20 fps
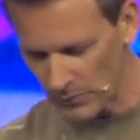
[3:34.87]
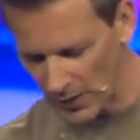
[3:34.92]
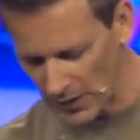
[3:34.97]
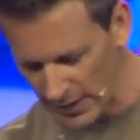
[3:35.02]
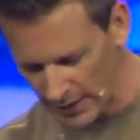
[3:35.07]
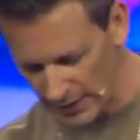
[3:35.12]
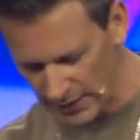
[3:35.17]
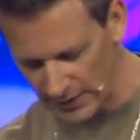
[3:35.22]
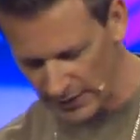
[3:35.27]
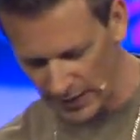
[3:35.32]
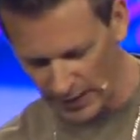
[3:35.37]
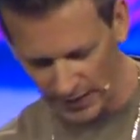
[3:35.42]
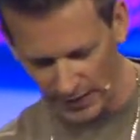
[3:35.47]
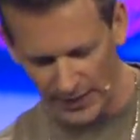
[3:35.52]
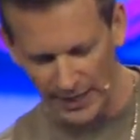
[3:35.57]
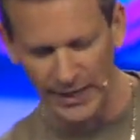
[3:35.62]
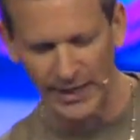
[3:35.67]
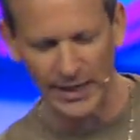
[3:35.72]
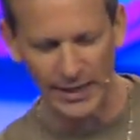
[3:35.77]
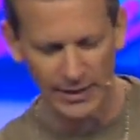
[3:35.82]
And
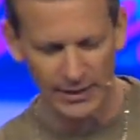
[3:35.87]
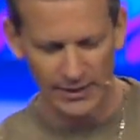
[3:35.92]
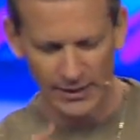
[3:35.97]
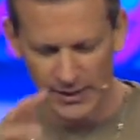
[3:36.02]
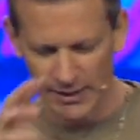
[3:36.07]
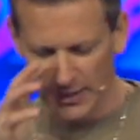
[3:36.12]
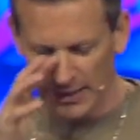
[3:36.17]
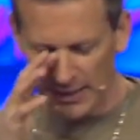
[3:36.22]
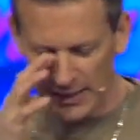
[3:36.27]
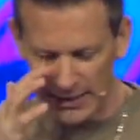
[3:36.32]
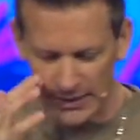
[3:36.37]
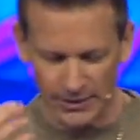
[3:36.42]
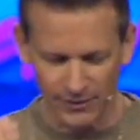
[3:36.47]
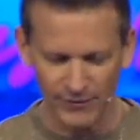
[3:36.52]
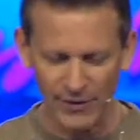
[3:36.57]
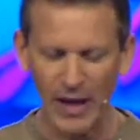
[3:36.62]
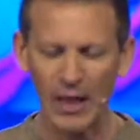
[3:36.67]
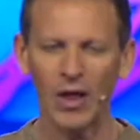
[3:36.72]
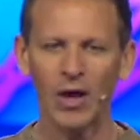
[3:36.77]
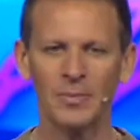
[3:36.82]
in it, he
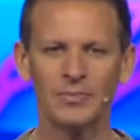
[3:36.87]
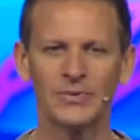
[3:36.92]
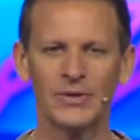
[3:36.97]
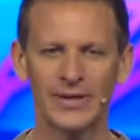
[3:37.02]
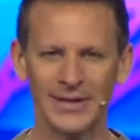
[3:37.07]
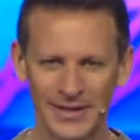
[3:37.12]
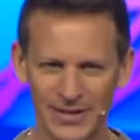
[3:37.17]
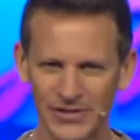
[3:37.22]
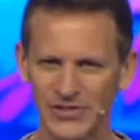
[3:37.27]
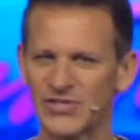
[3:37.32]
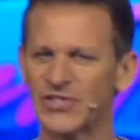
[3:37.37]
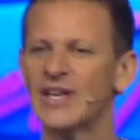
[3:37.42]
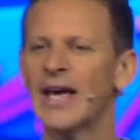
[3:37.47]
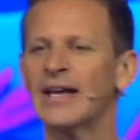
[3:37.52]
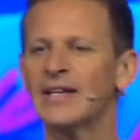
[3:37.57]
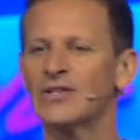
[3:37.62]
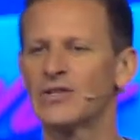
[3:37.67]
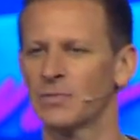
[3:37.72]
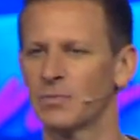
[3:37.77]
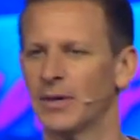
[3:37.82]
developed an
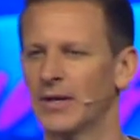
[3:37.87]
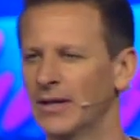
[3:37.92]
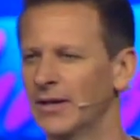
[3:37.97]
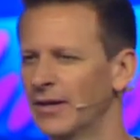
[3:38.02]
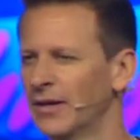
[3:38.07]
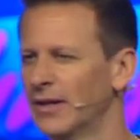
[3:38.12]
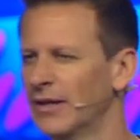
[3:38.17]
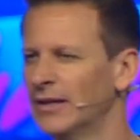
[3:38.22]
assessment